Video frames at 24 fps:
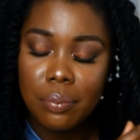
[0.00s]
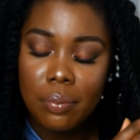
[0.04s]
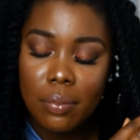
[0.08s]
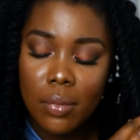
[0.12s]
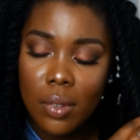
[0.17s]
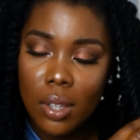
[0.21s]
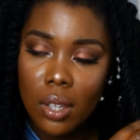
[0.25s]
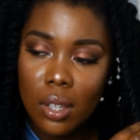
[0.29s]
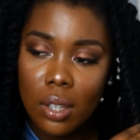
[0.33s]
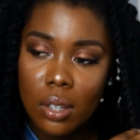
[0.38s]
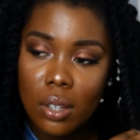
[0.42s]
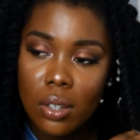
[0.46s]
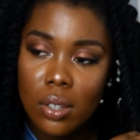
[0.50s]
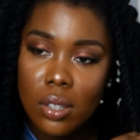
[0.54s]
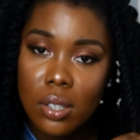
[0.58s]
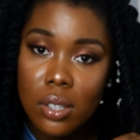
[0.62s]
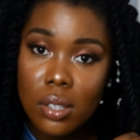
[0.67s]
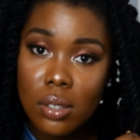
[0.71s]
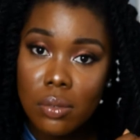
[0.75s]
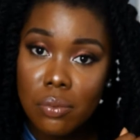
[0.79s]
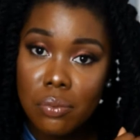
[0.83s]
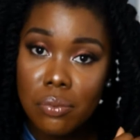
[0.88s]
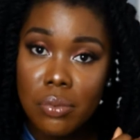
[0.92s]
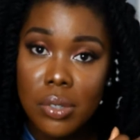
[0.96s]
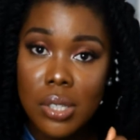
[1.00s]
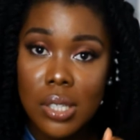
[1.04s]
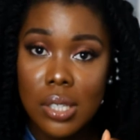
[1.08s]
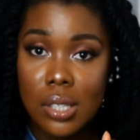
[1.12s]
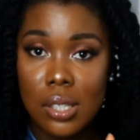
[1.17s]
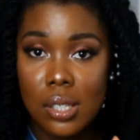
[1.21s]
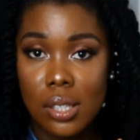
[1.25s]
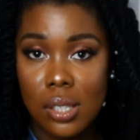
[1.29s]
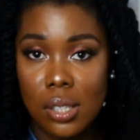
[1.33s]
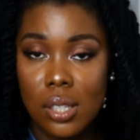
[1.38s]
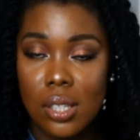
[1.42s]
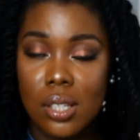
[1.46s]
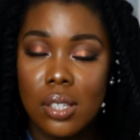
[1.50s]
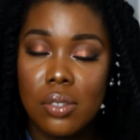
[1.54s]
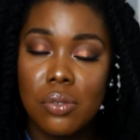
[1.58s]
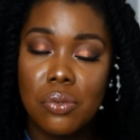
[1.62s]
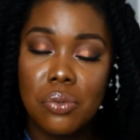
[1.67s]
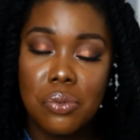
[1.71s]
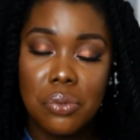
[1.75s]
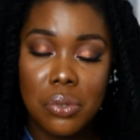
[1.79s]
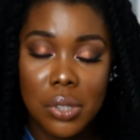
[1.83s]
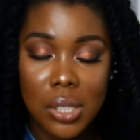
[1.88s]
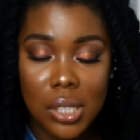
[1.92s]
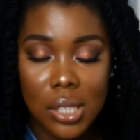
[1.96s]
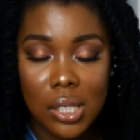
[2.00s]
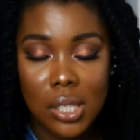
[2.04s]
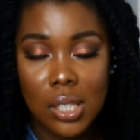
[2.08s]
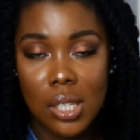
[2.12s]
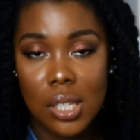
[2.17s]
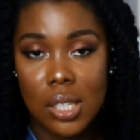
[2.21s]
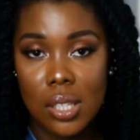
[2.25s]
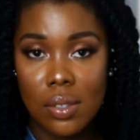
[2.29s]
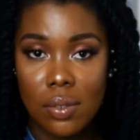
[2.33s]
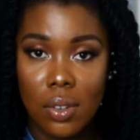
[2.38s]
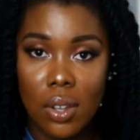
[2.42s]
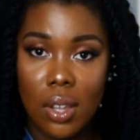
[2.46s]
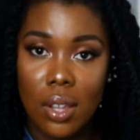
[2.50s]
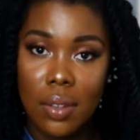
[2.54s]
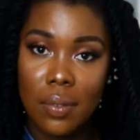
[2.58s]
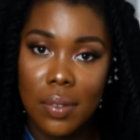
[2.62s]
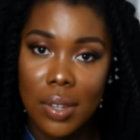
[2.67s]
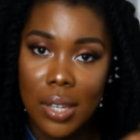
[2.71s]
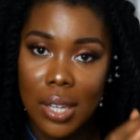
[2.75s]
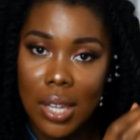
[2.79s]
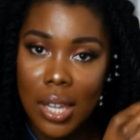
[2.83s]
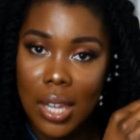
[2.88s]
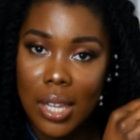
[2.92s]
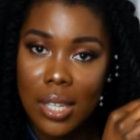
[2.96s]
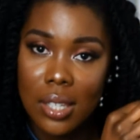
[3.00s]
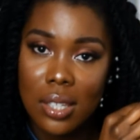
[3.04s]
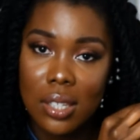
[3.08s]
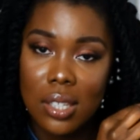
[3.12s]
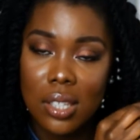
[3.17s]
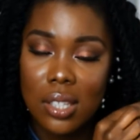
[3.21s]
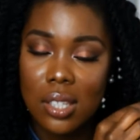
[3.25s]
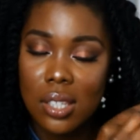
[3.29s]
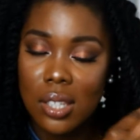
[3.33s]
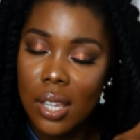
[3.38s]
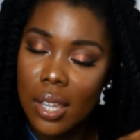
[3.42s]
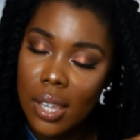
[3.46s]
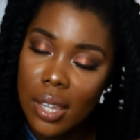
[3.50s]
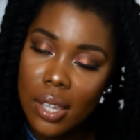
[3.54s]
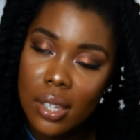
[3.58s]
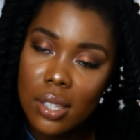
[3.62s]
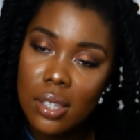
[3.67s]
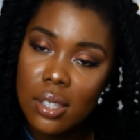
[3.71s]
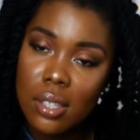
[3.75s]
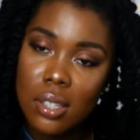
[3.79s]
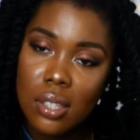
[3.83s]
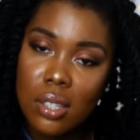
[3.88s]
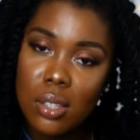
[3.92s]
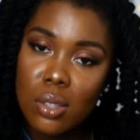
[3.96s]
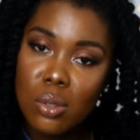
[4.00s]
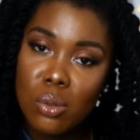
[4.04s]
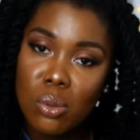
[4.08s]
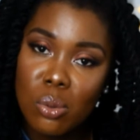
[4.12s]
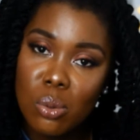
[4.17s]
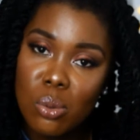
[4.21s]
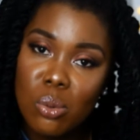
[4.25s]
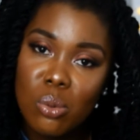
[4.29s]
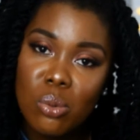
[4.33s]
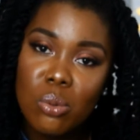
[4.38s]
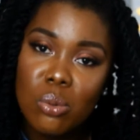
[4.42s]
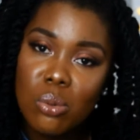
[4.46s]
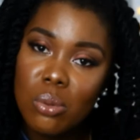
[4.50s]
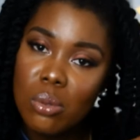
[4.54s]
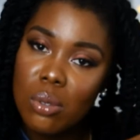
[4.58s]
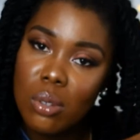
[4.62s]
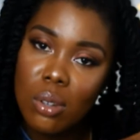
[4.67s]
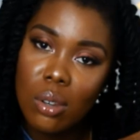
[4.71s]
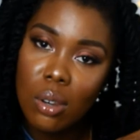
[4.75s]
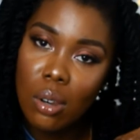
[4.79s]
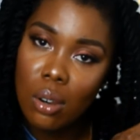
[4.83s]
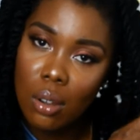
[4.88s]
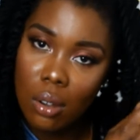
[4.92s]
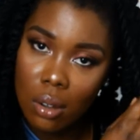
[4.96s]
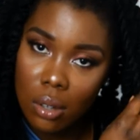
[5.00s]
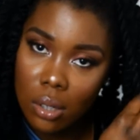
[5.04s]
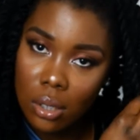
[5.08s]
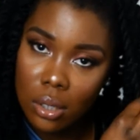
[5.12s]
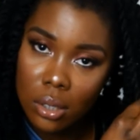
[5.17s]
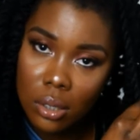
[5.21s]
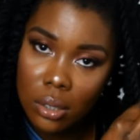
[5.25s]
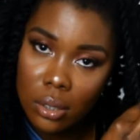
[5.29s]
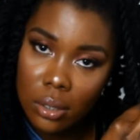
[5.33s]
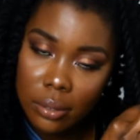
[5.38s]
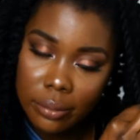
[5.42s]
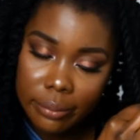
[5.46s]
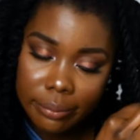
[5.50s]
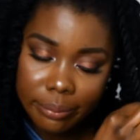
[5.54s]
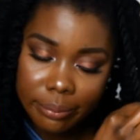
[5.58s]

because it really takes forever, guys. It takes too long.